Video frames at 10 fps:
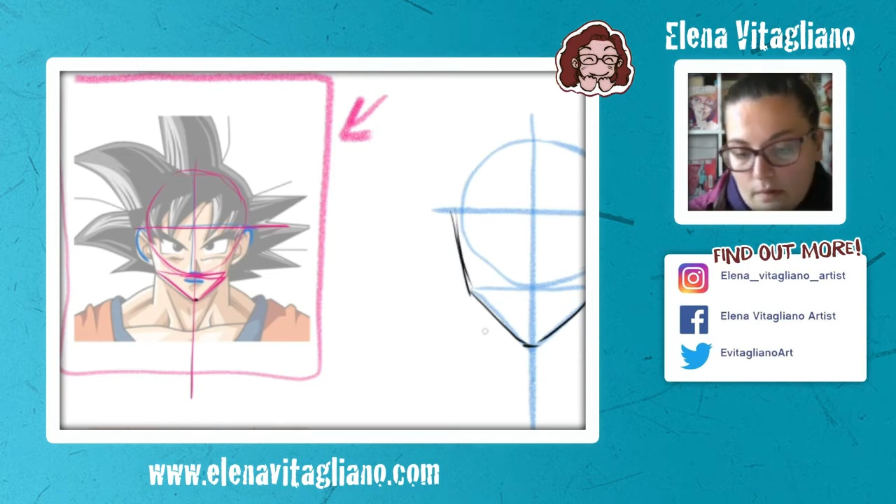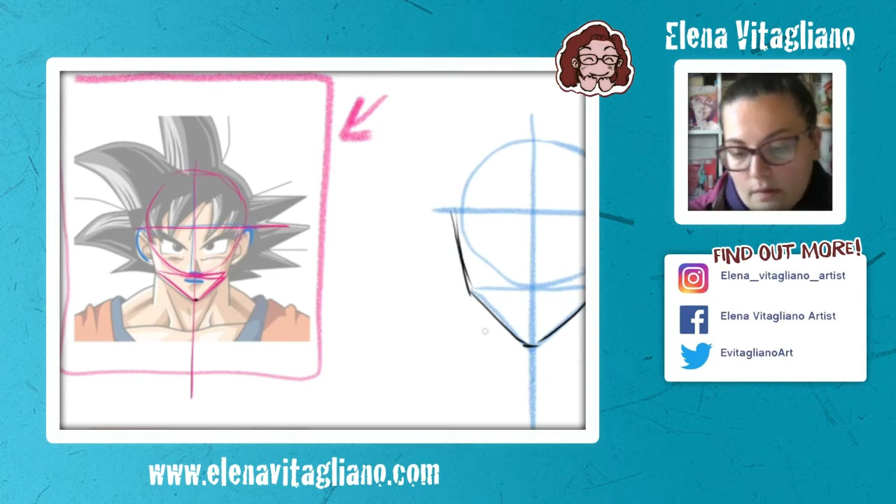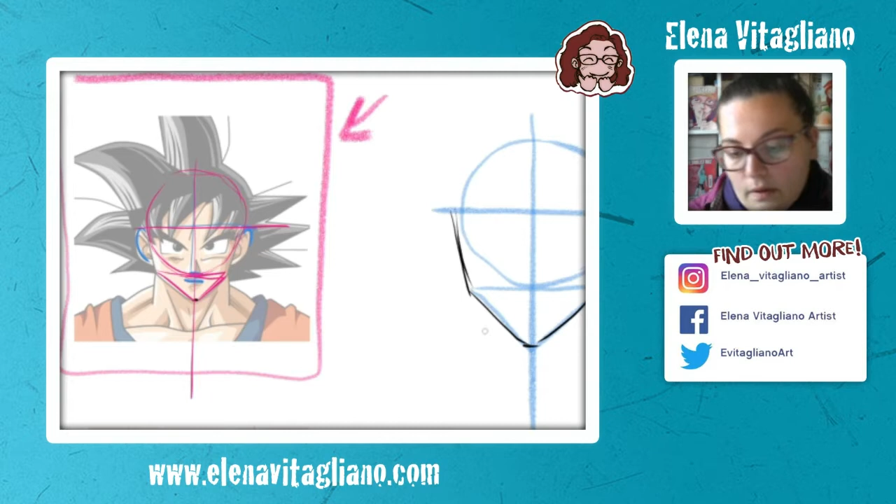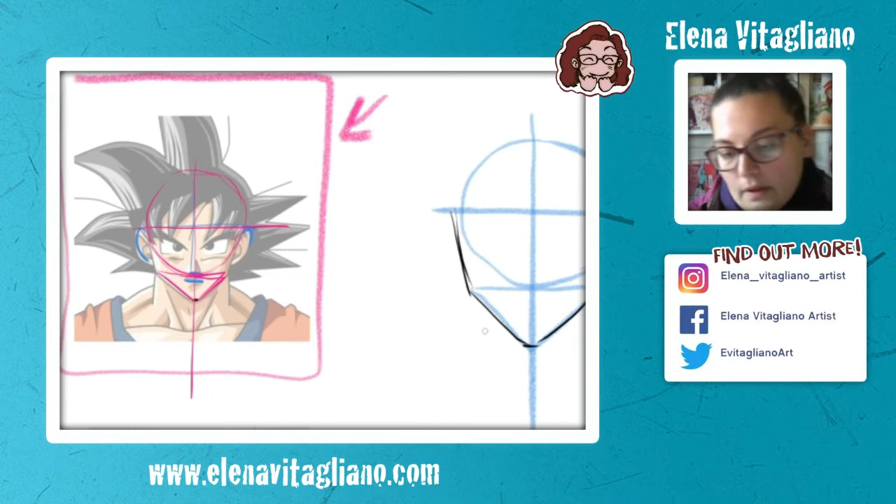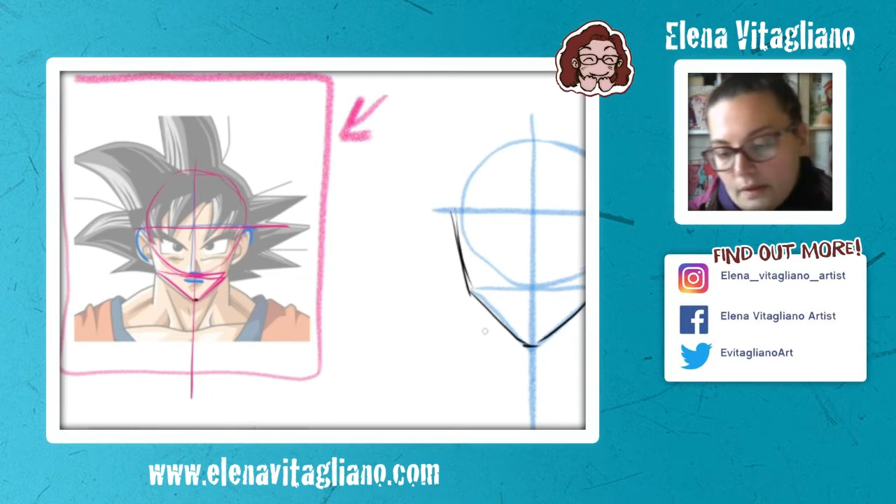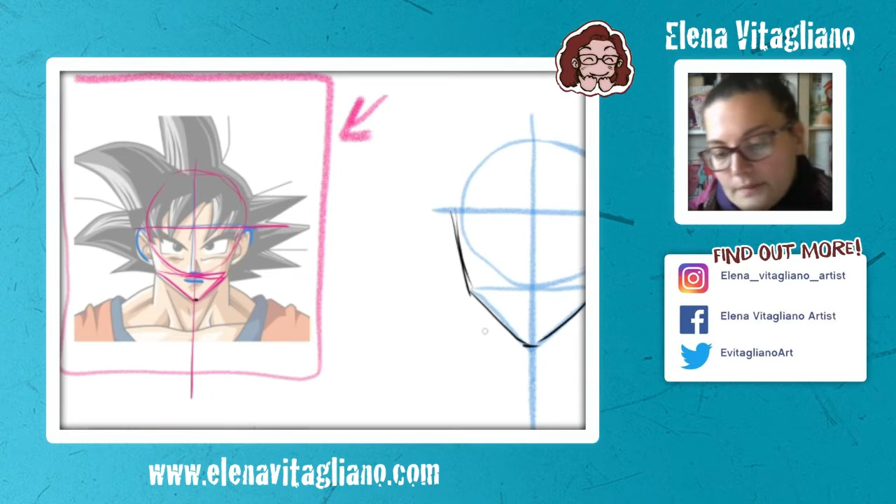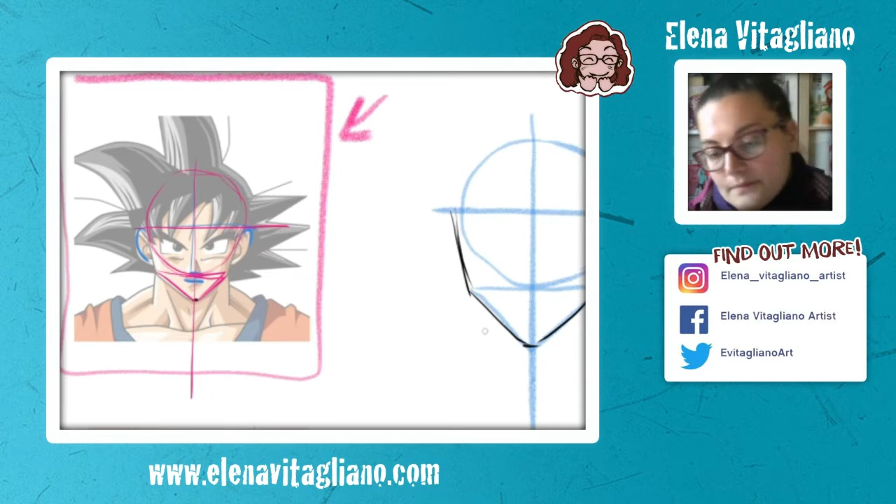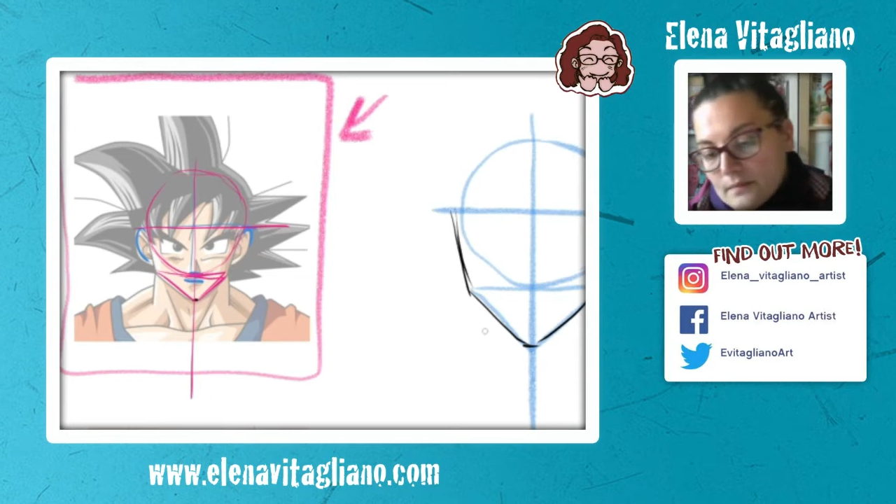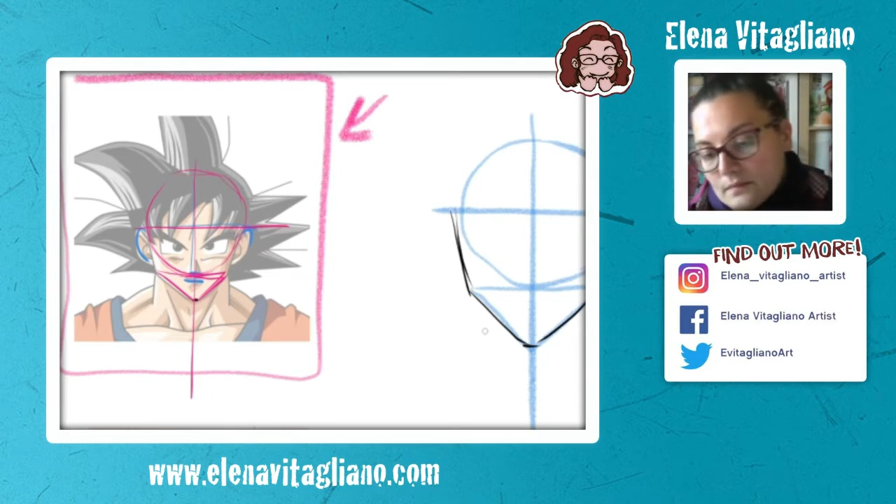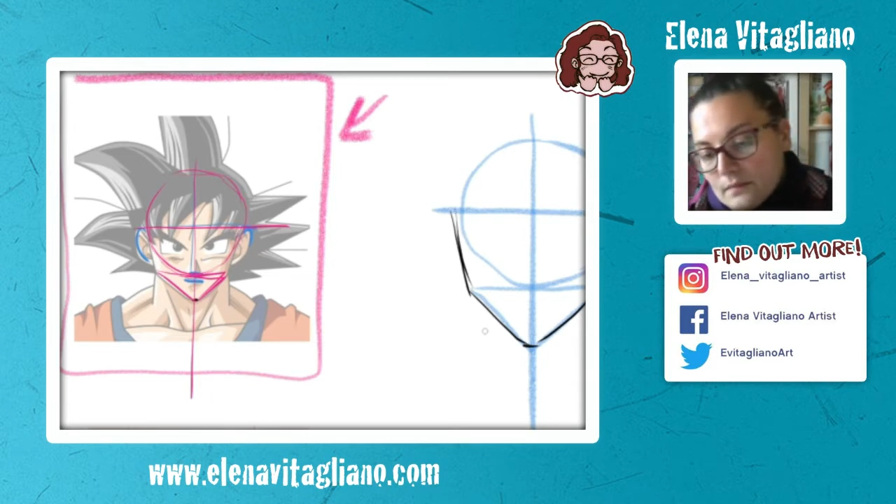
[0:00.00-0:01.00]
Okay,
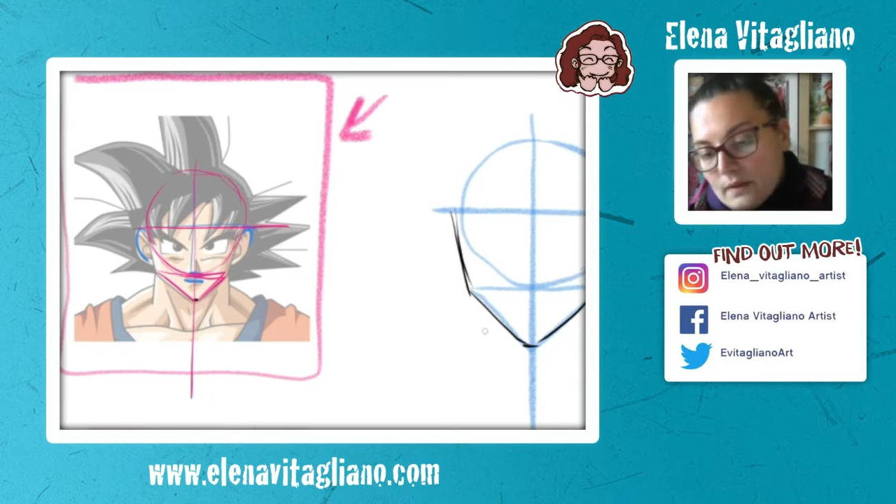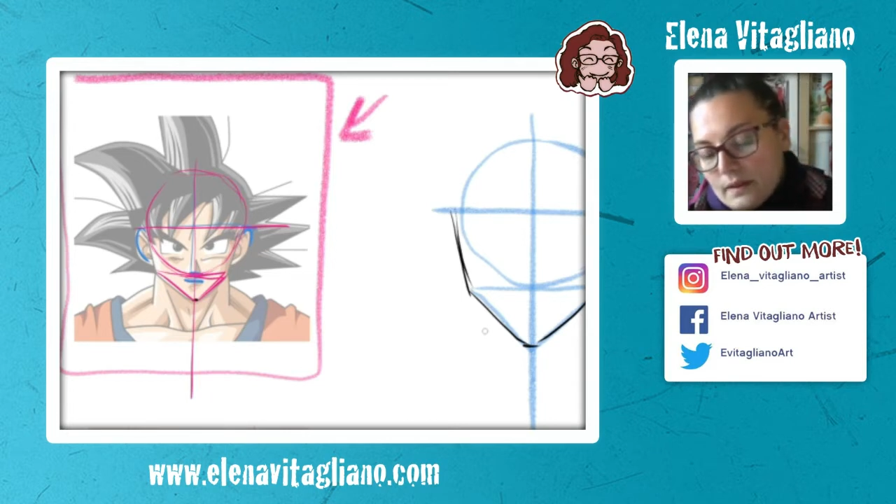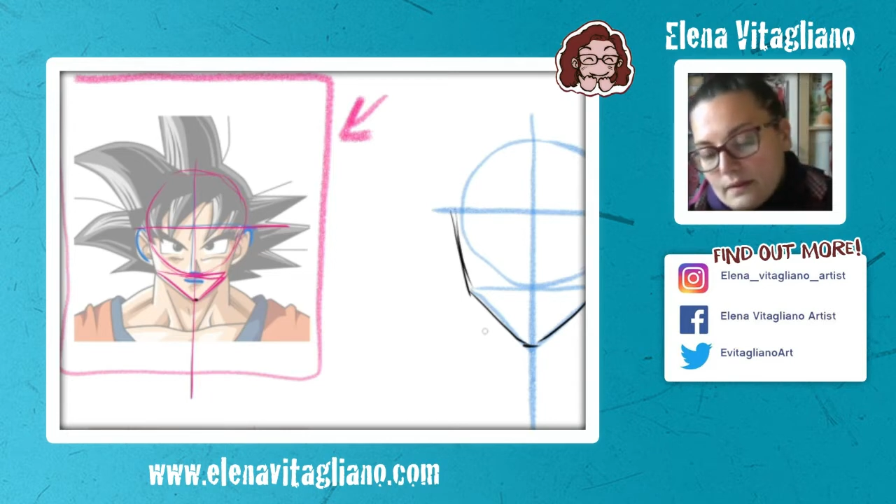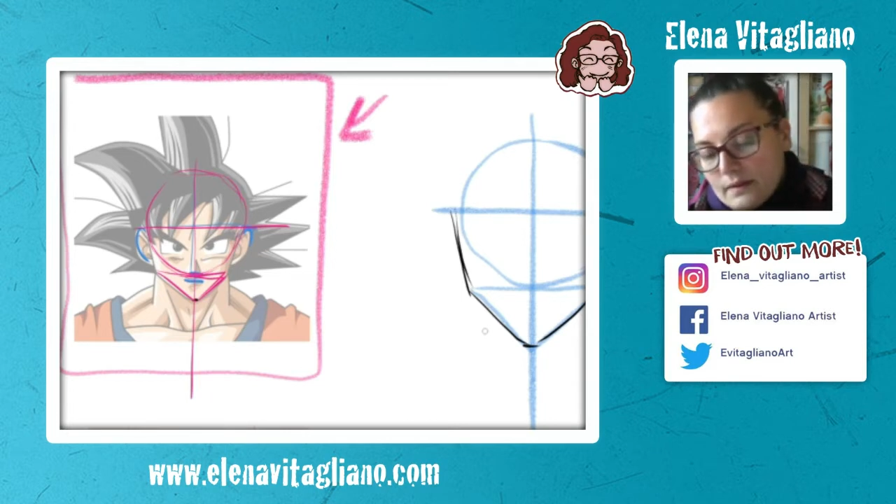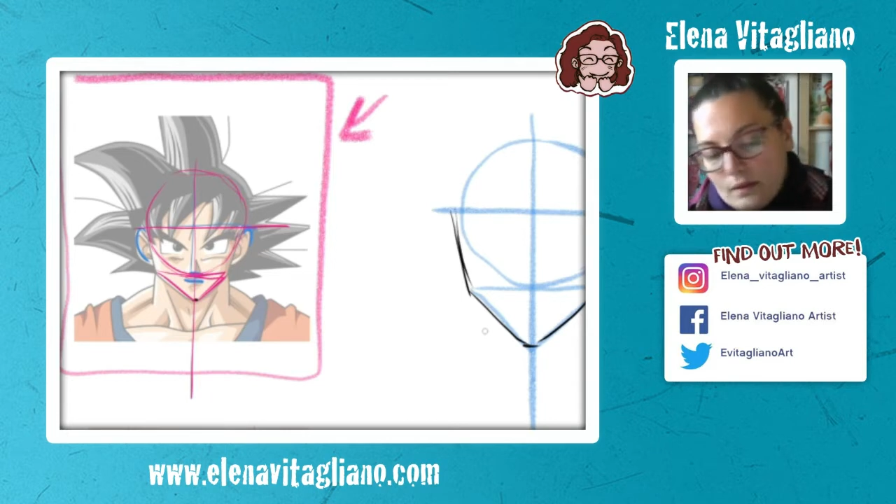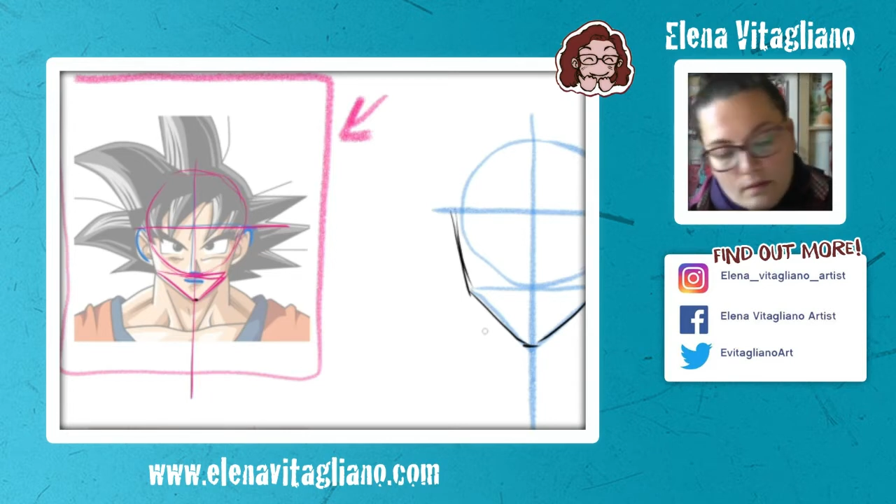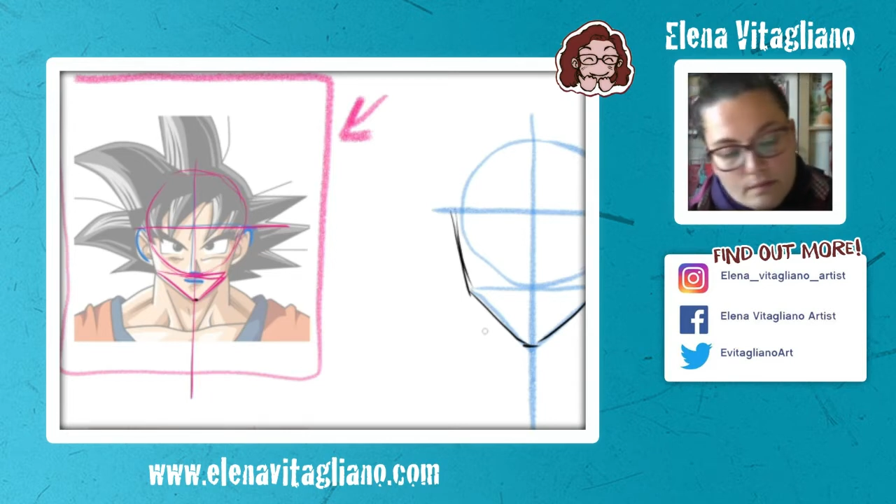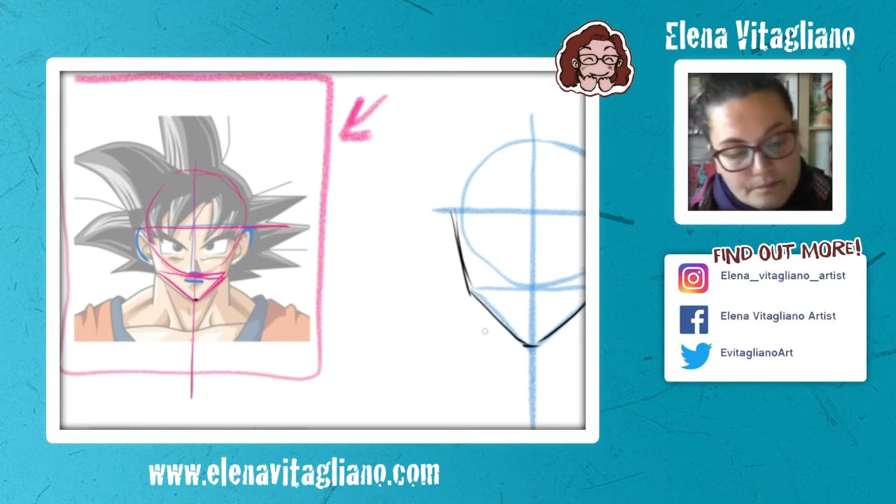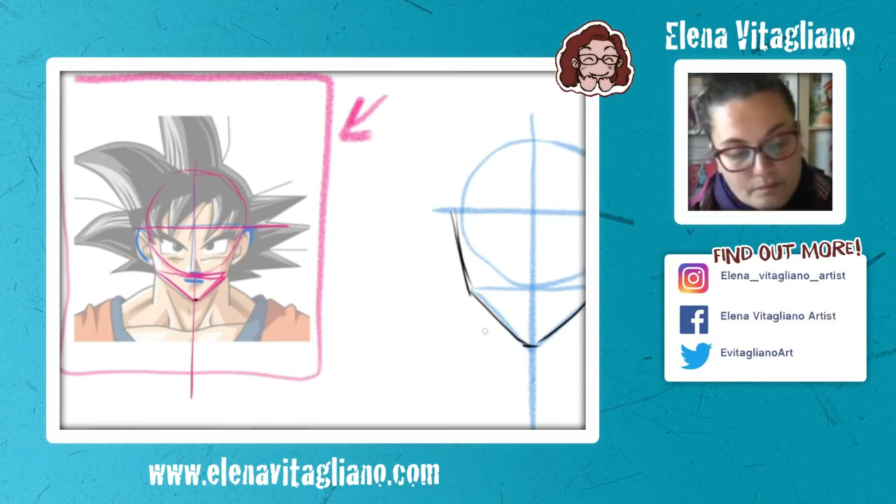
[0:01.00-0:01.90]
it's not